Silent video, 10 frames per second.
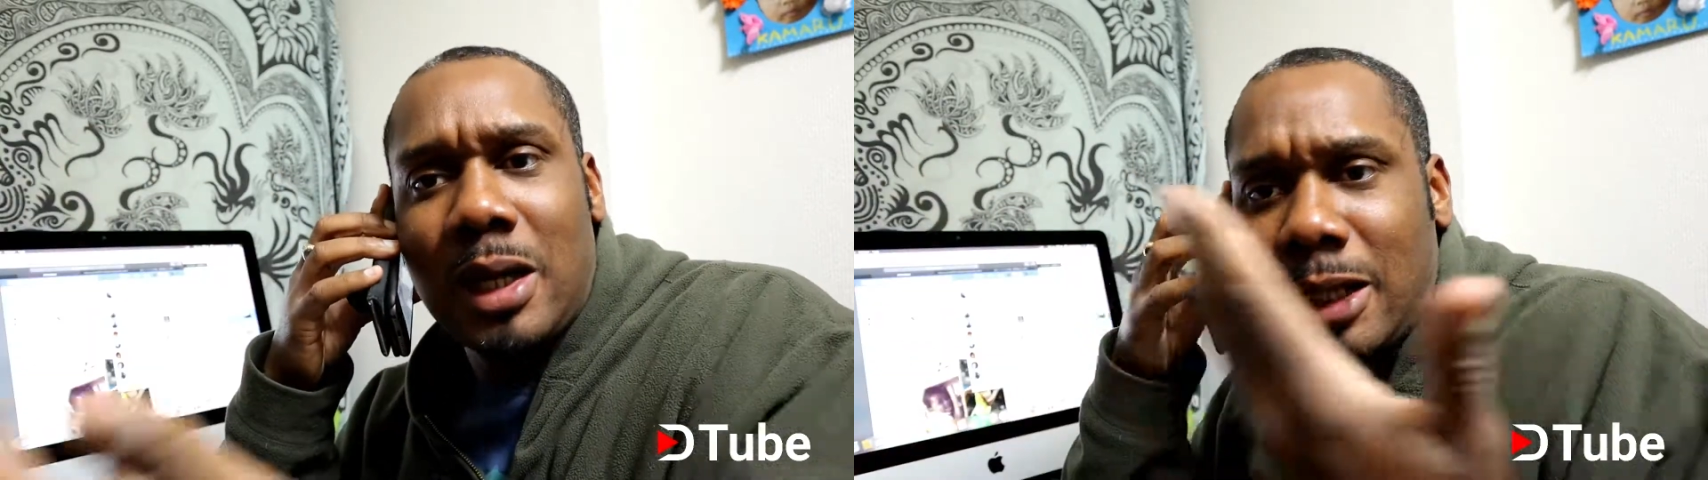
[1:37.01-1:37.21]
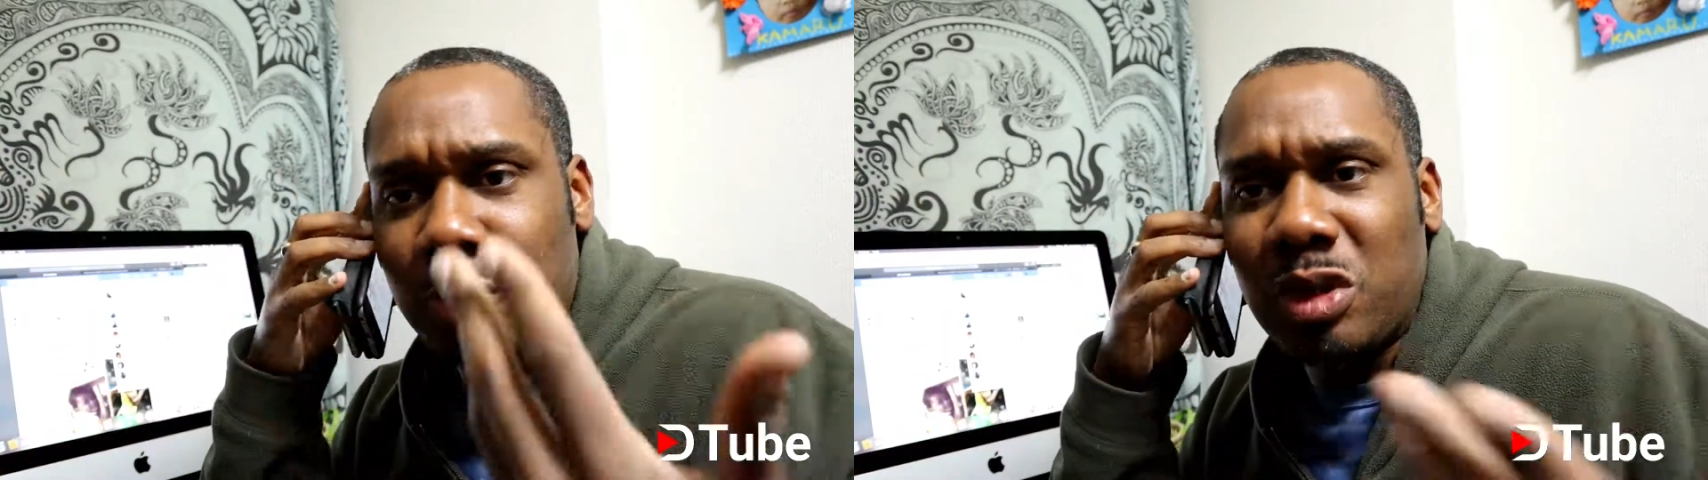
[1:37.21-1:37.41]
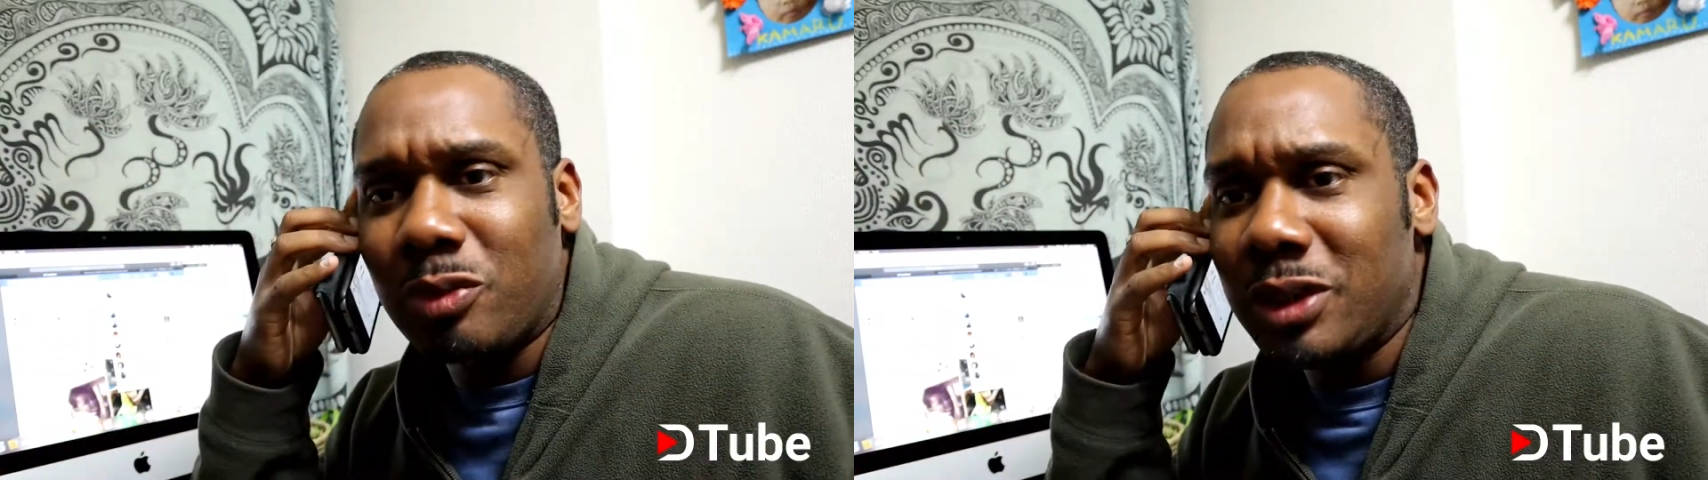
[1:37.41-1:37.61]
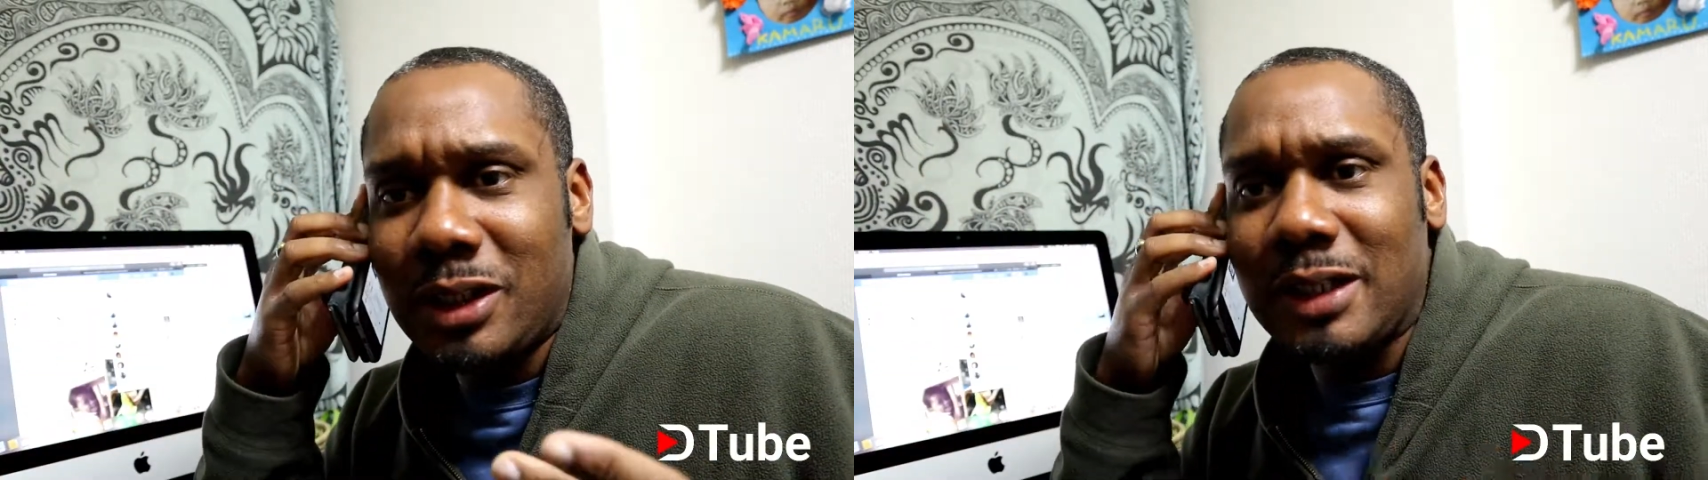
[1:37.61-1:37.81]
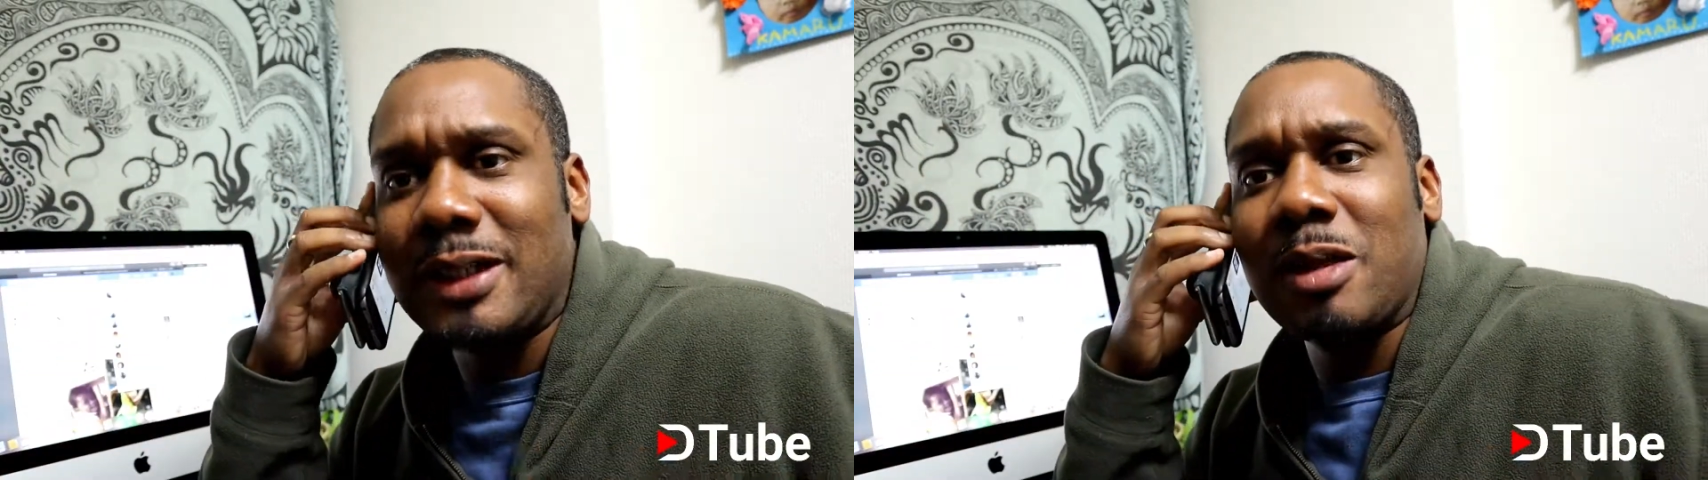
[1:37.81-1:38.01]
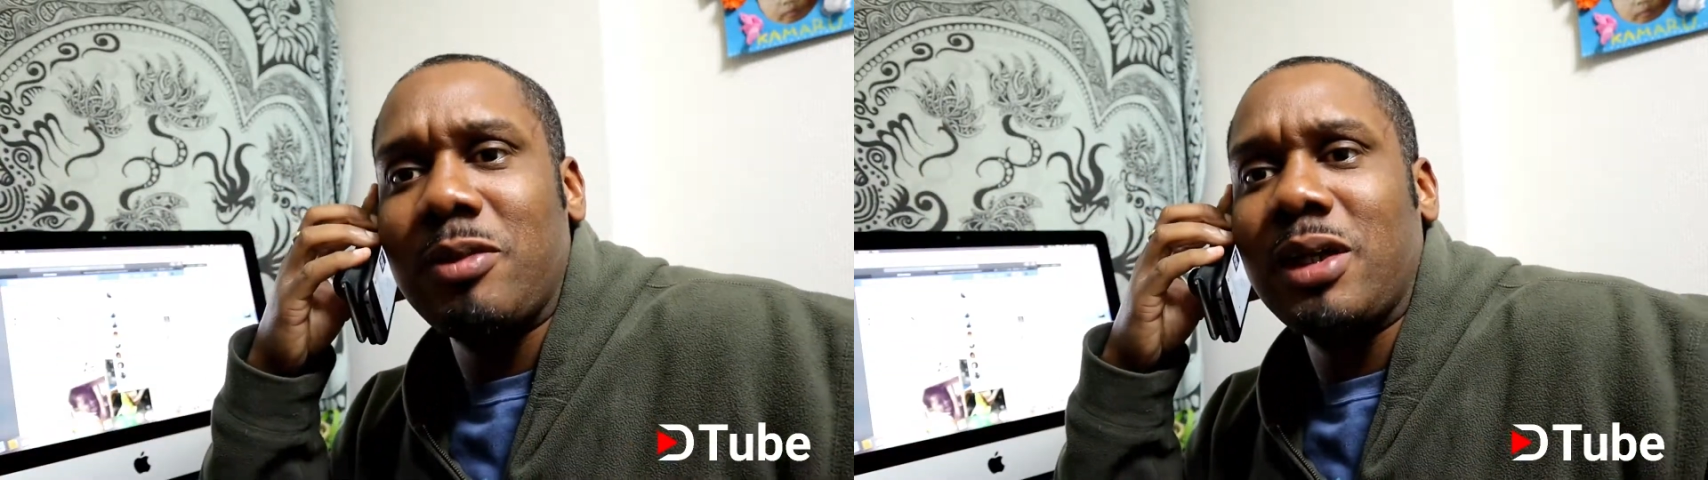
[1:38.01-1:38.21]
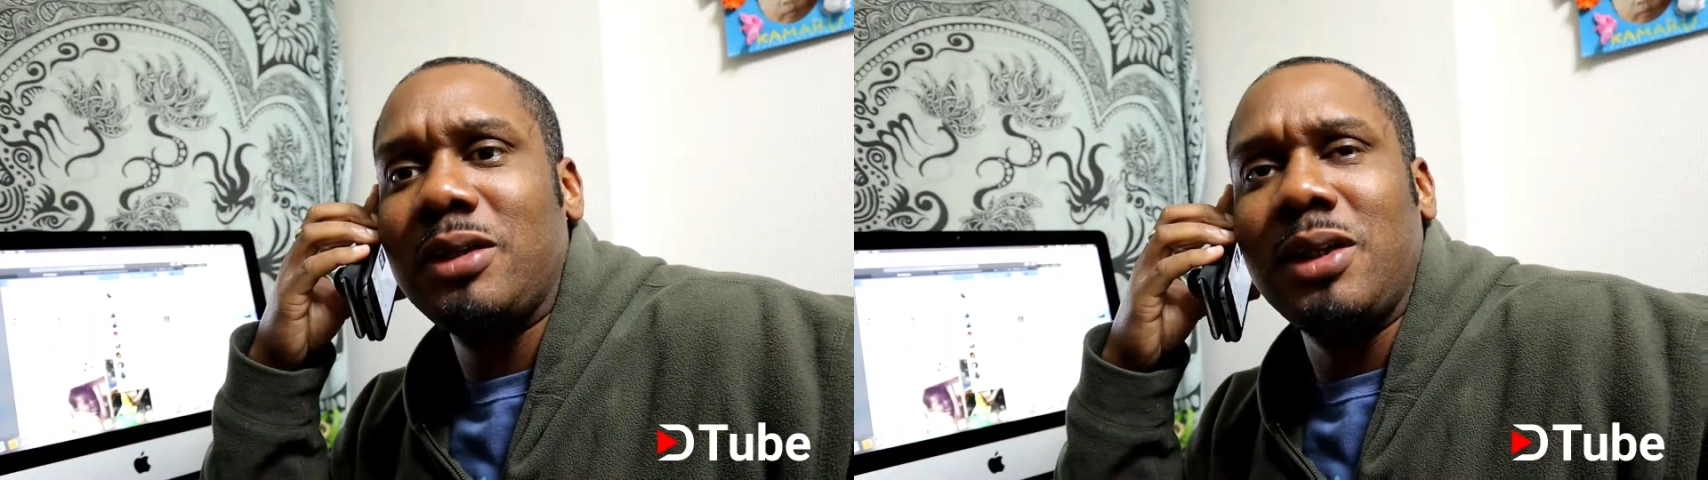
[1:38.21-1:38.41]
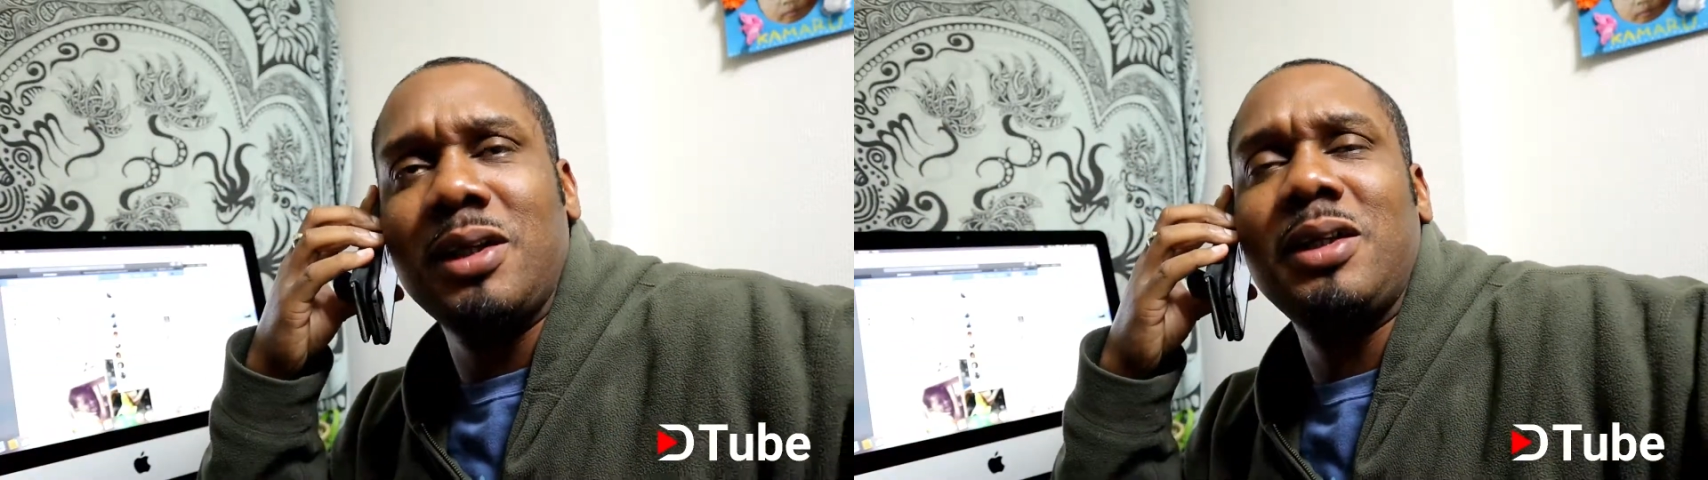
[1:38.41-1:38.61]
I can make money like that, man.
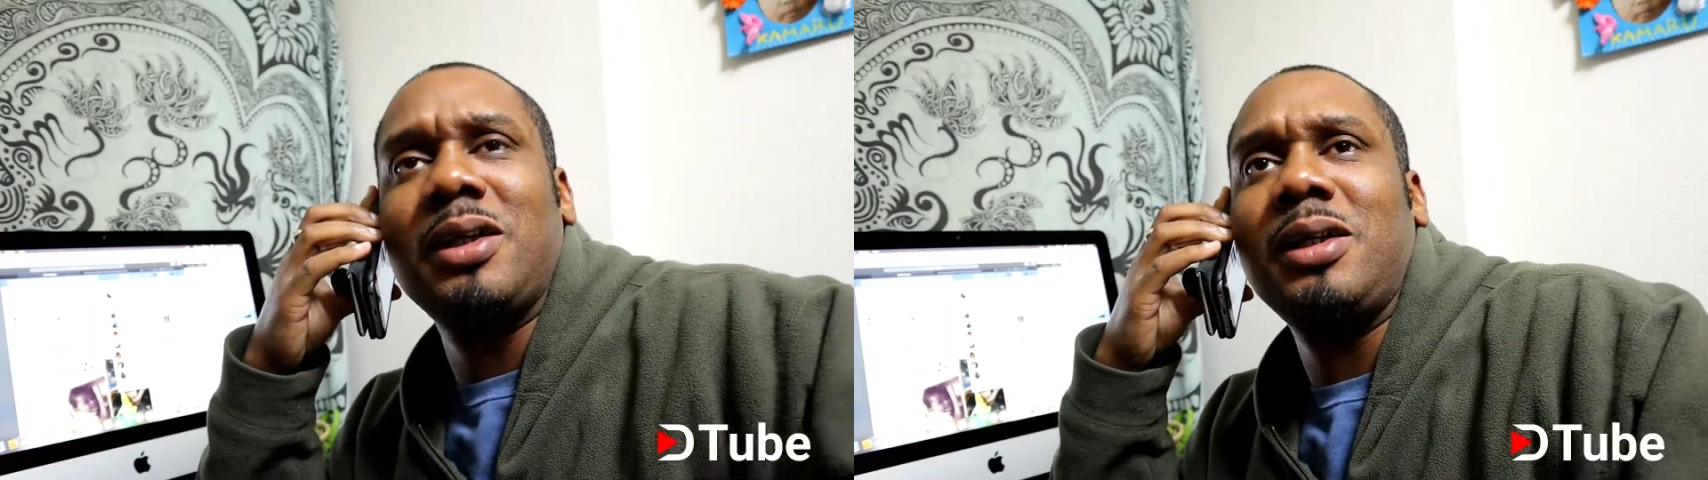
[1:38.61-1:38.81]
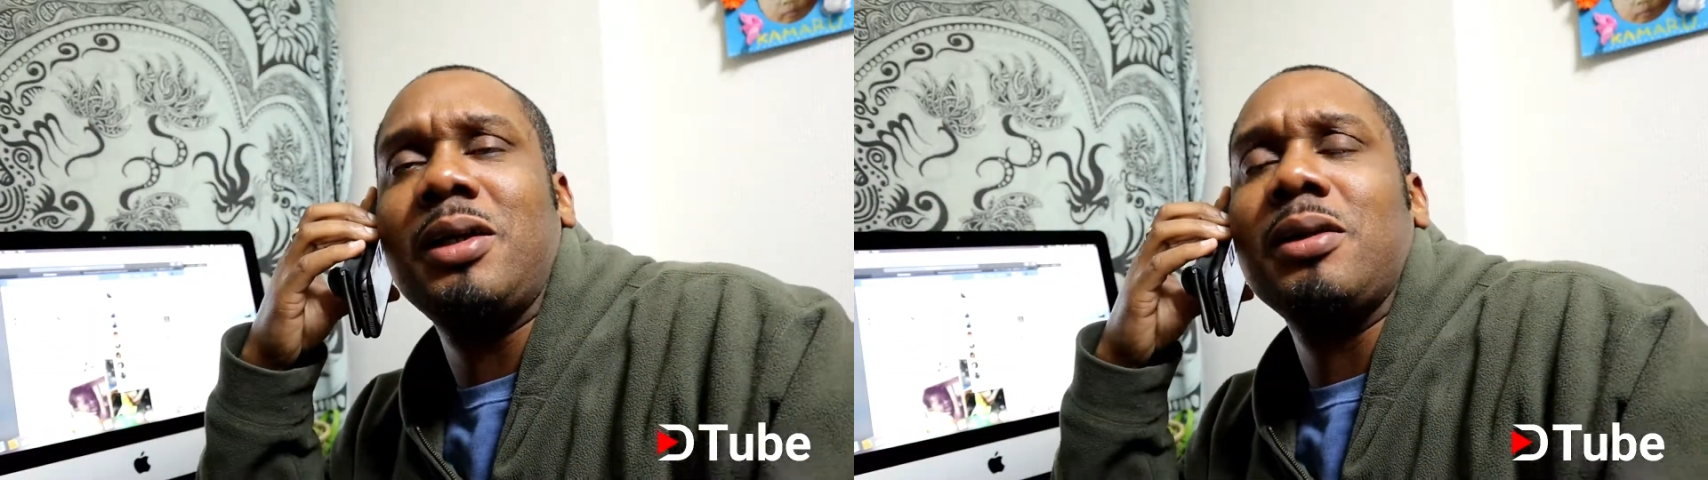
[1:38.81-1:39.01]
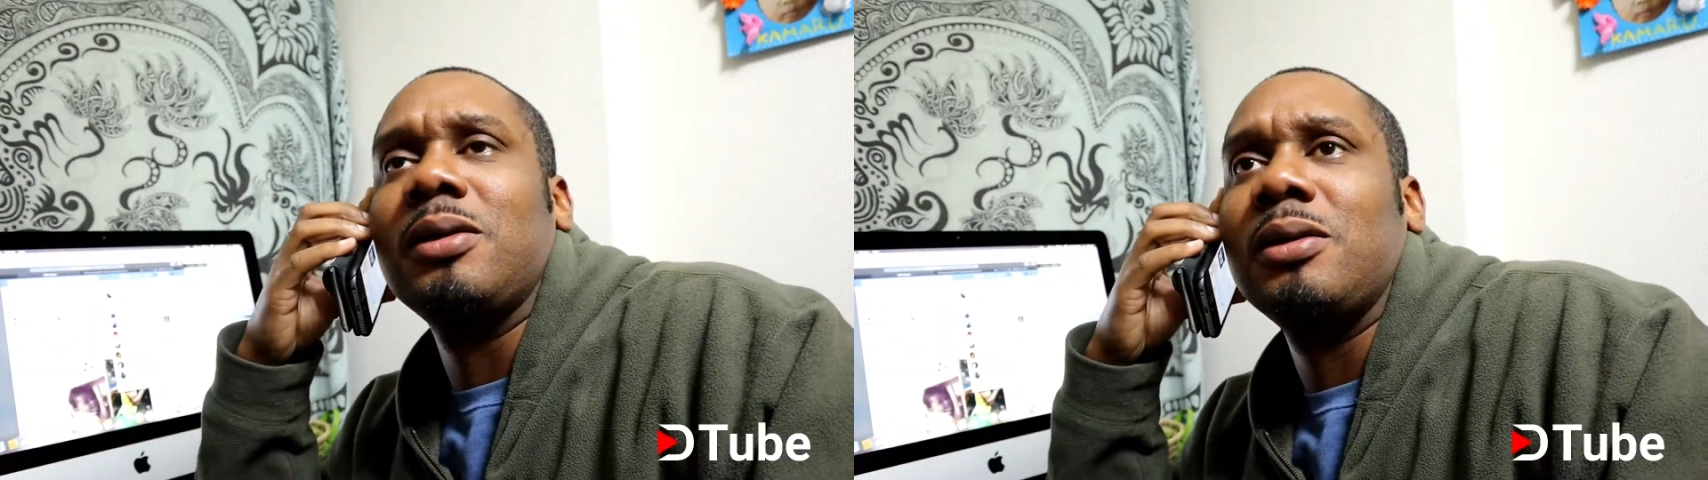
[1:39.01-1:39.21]
Yeah, yeah, yeah.